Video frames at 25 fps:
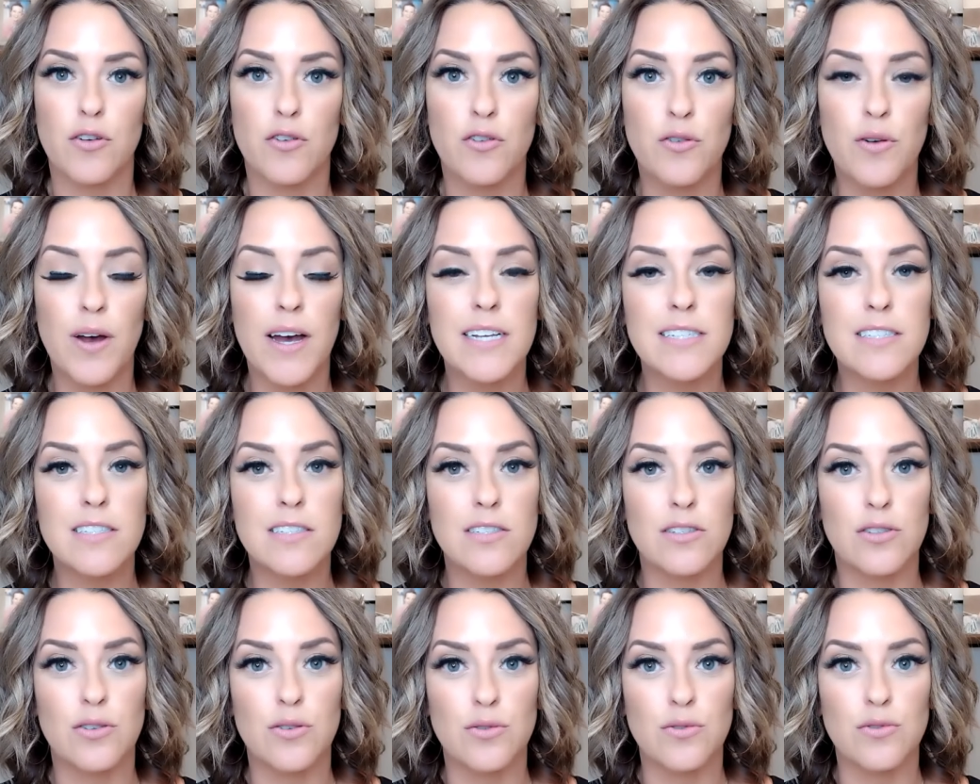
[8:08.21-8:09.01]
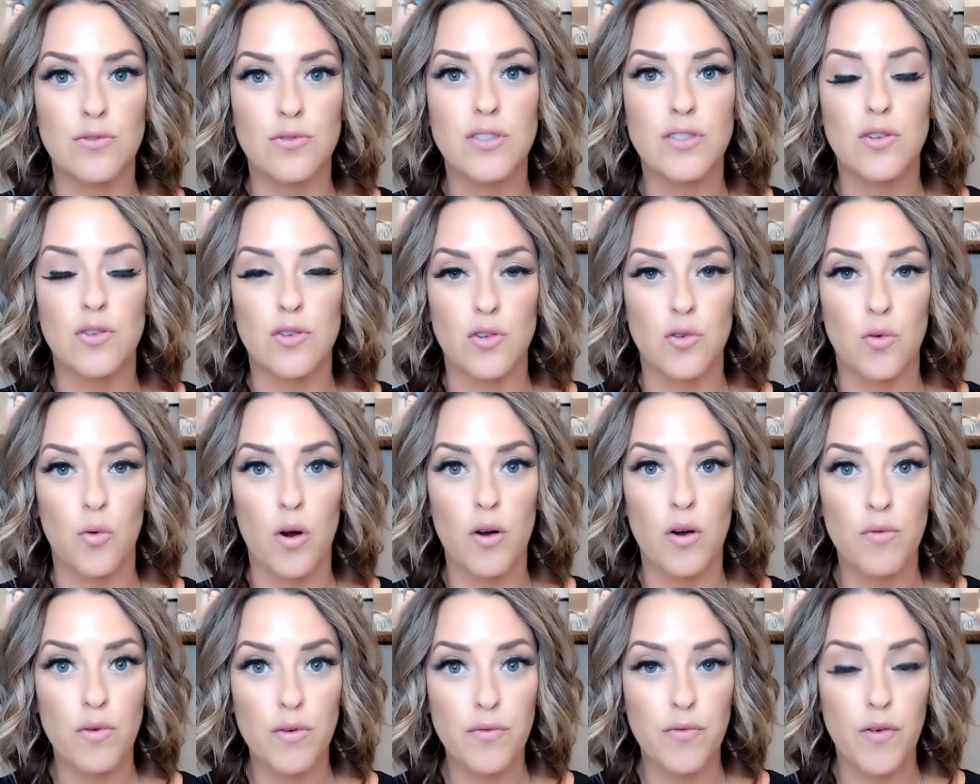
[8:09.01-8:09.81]
who has used
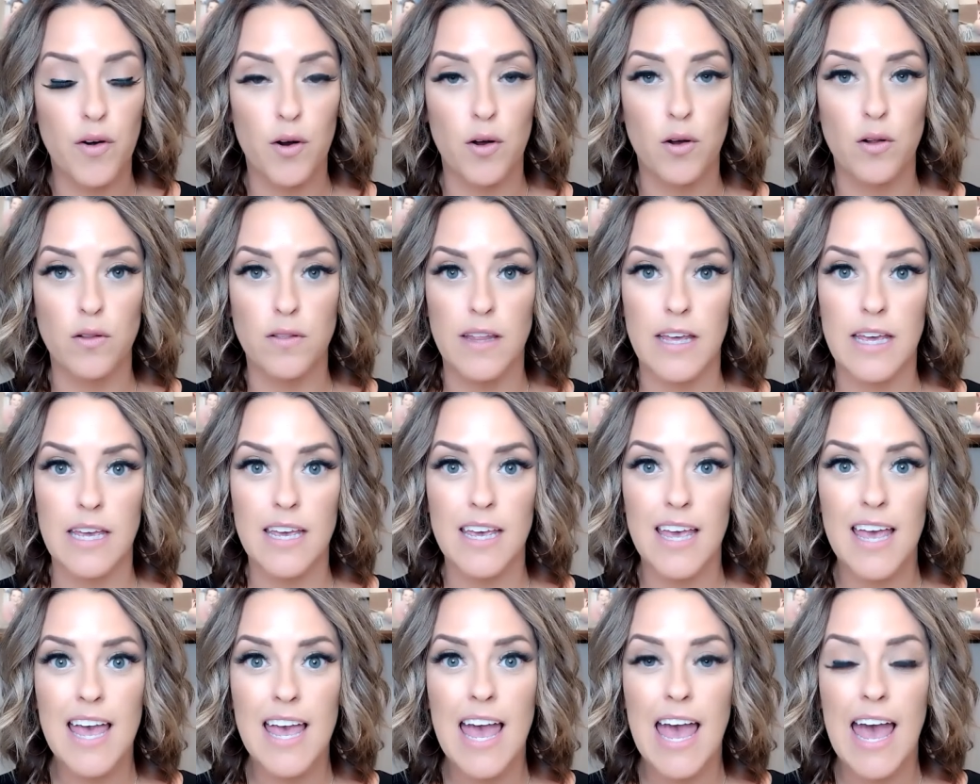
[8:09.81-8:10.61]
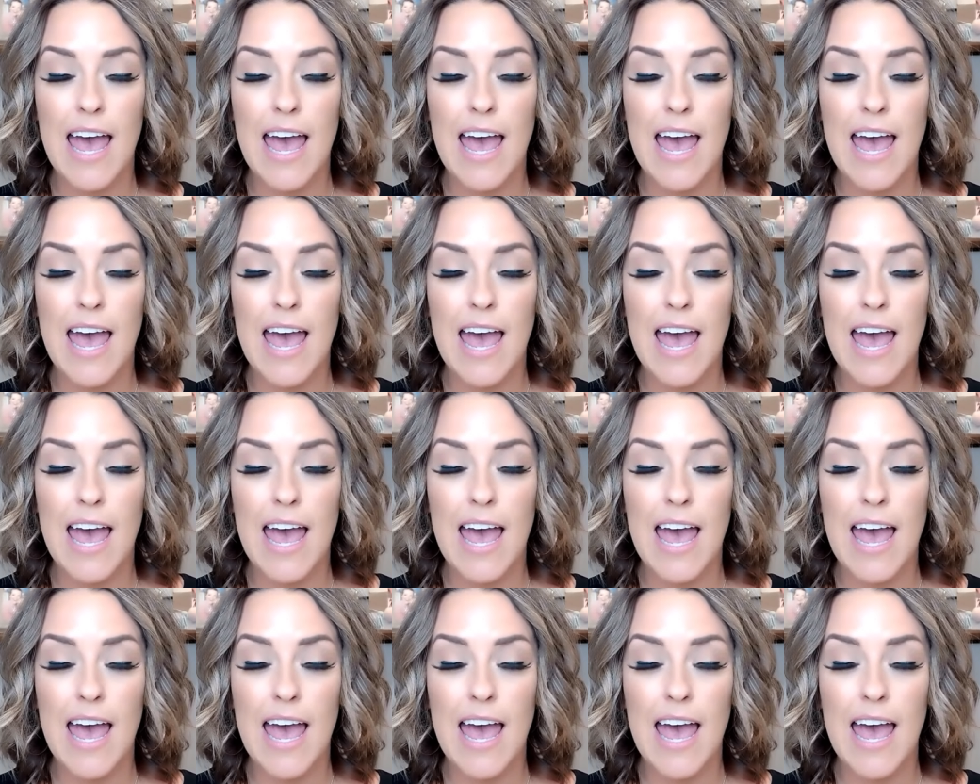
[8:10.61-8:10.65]
your referral link